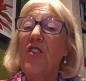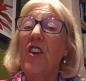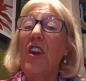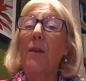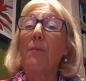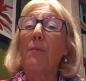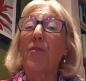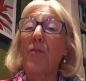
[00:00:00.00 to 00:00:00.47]

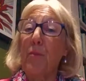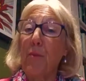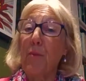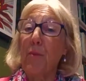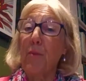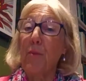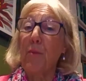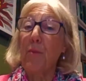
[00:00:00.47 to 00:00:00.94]
Tip
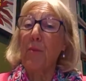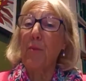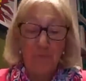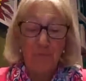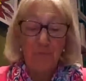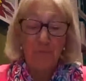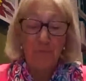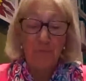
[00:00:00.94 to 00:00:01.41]
three.
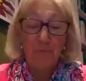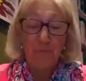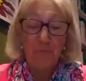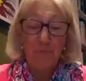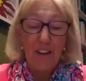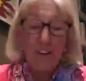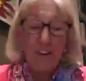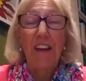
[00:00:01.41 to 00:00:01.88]

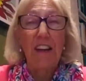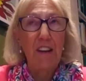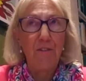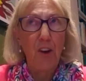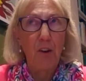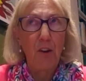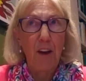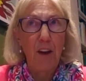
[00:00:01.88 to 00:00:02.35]
Really
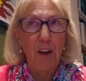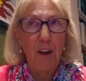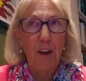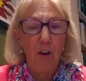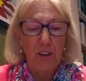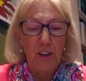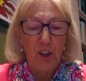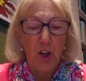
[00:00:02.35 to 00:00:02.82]
following
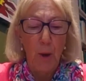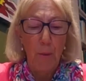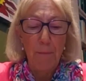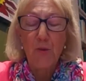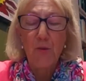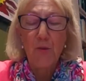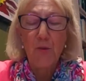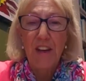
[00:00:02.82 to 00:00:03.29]
on,
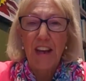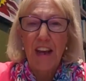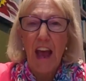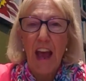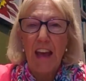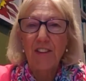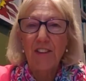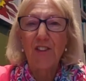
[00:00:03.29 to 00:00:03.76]

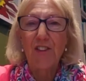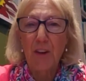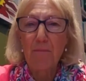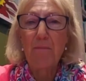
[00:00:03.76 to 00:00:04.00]
communicate